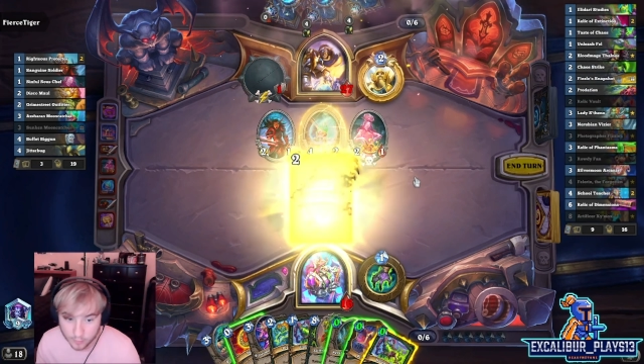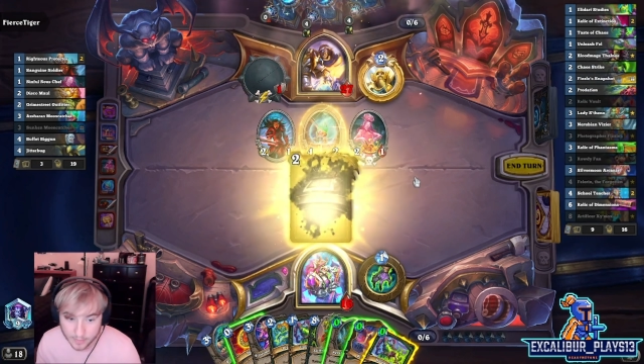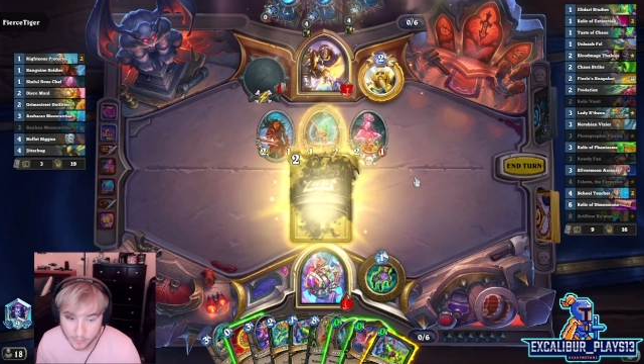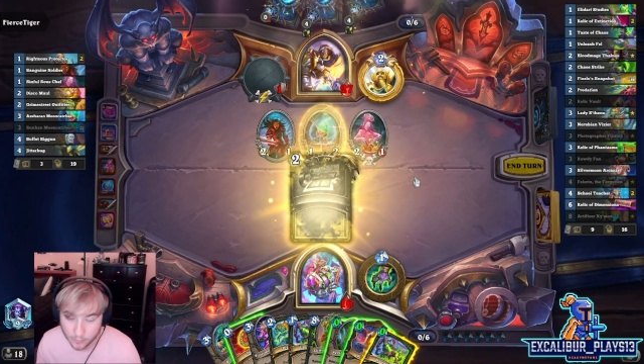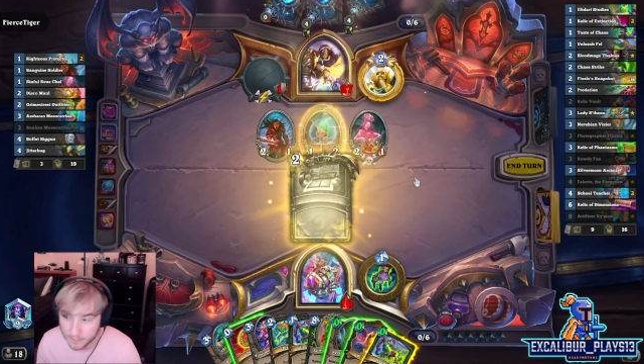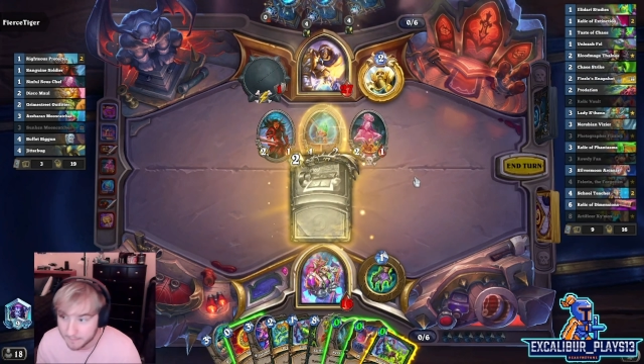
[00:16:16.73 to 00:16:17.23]

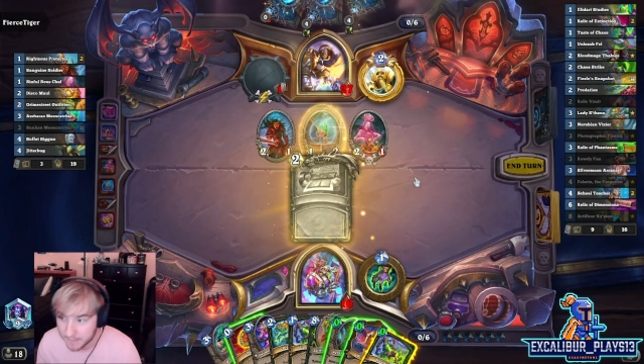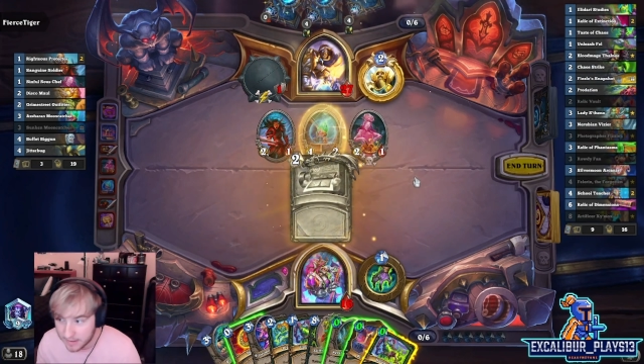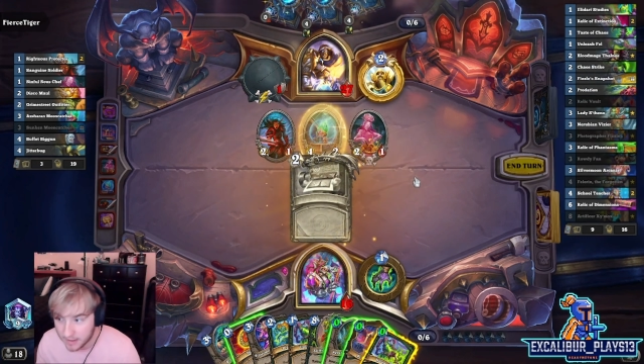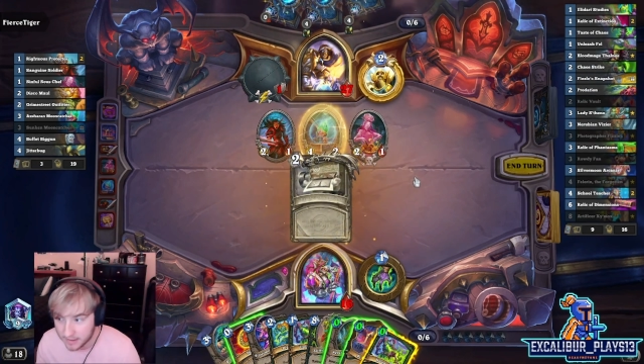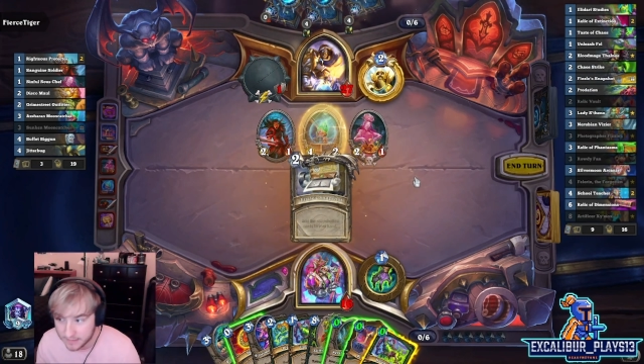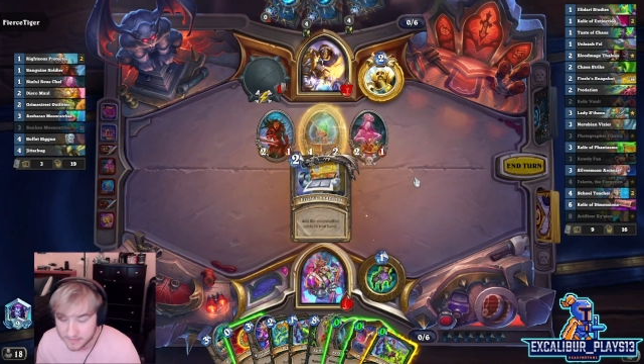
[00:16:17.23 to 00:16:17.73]
but we may
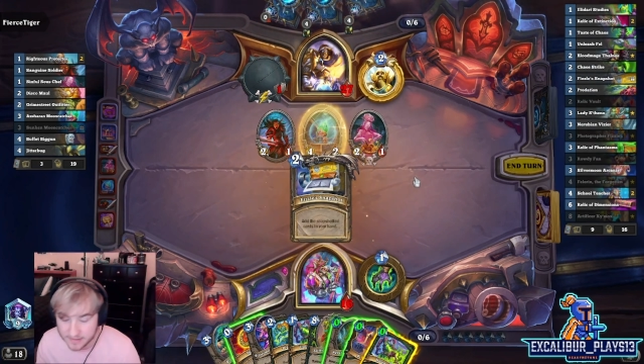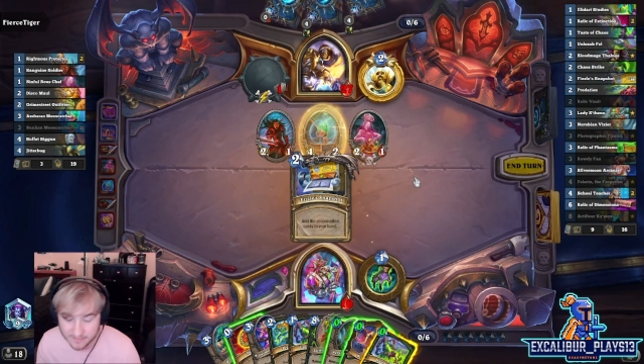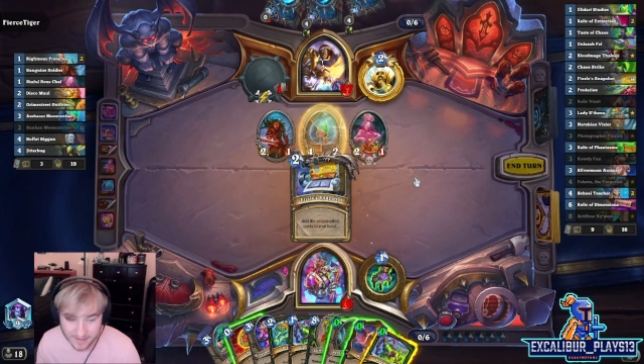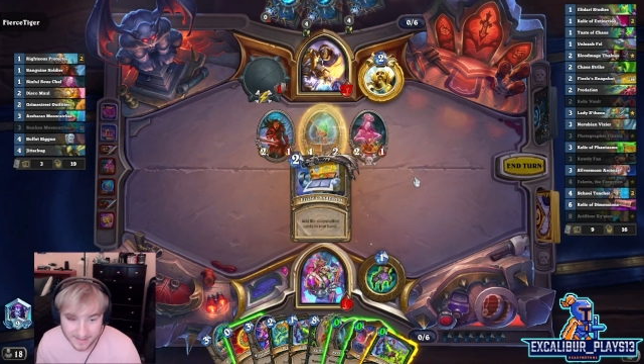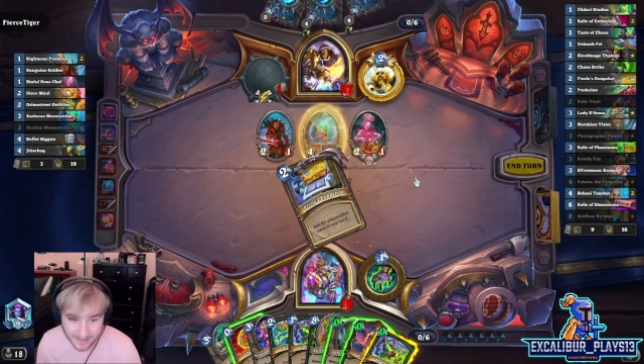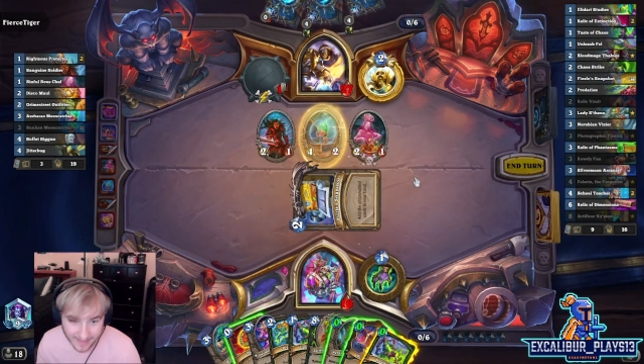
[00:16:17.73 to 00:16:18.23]
not live
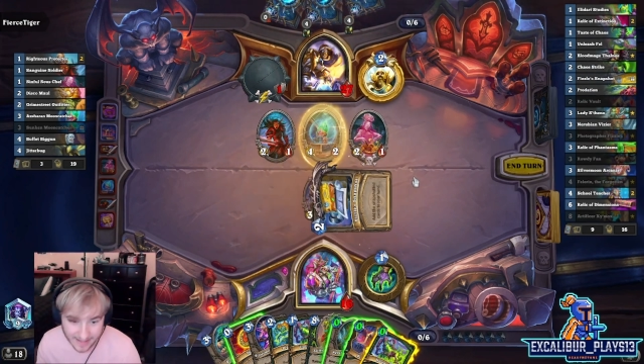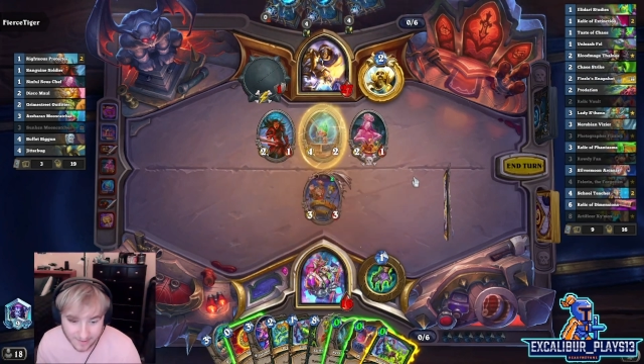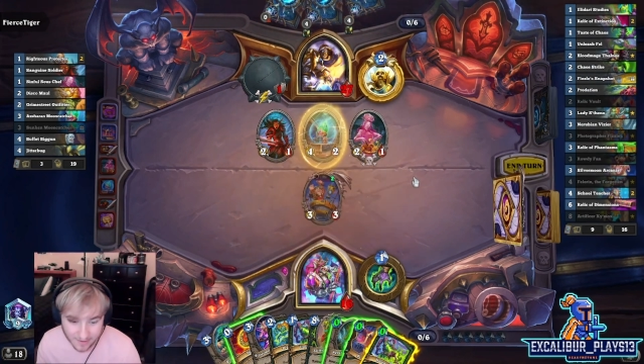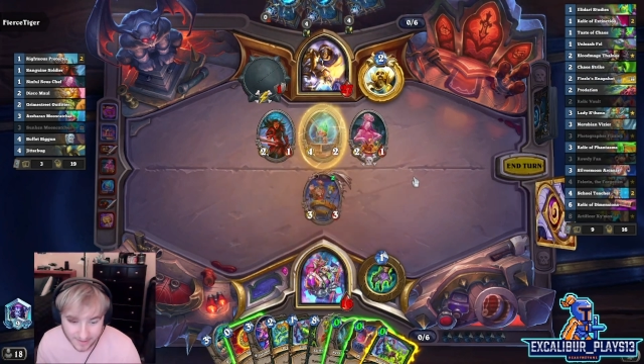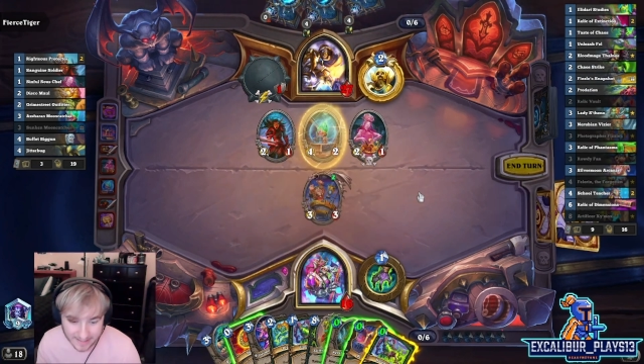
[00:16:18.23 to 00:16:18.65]
that long